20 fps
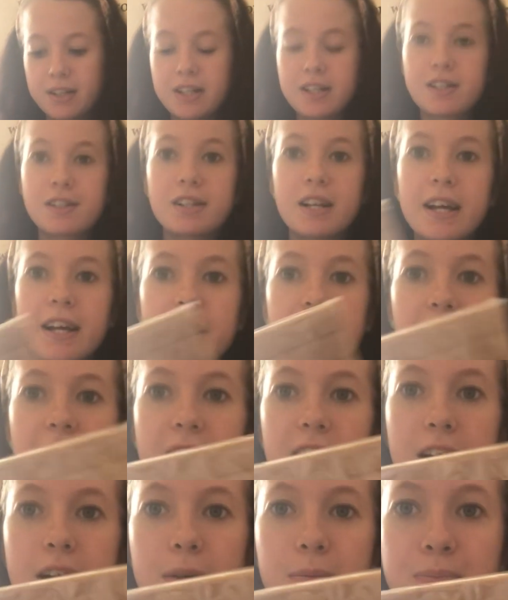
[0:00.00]
It's like
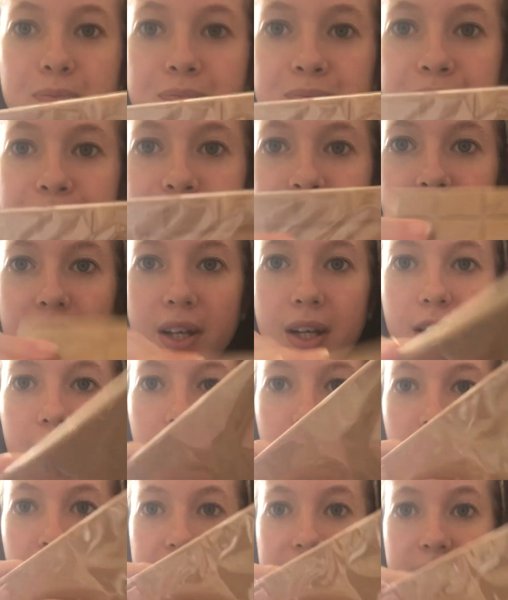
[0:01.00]
a
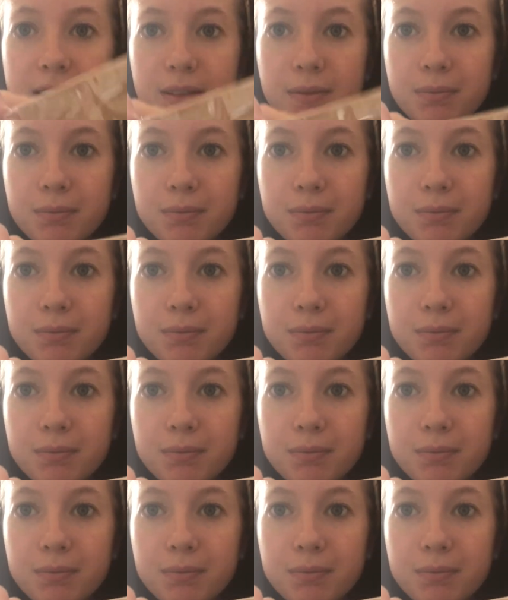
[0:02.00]
light